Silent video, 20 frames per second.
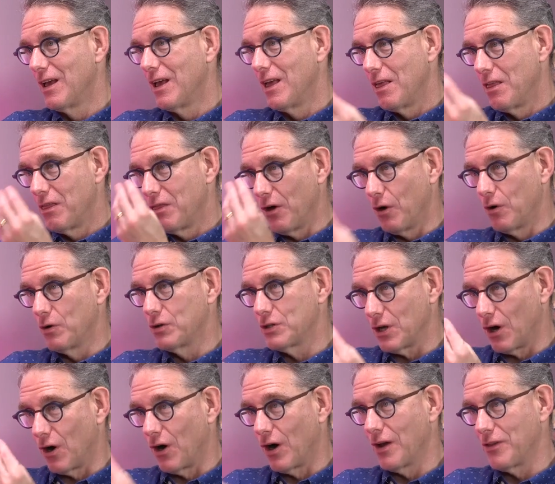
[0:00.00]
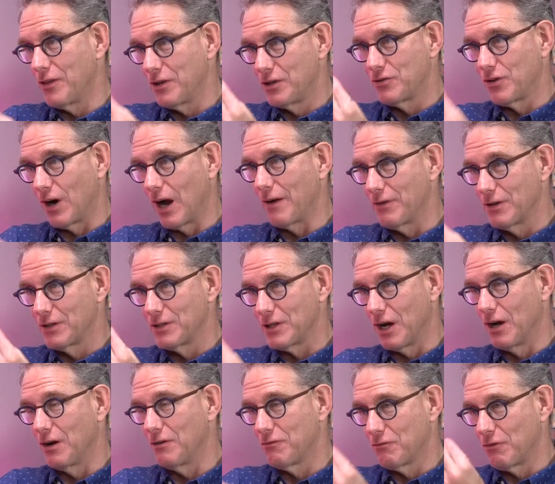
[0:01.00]
Those are the drivers
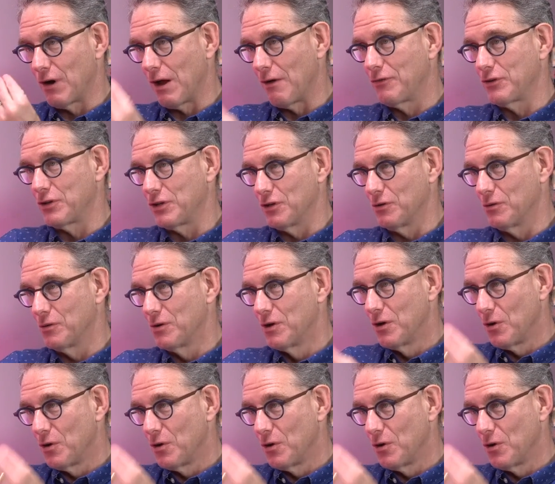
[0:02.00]
of revenue.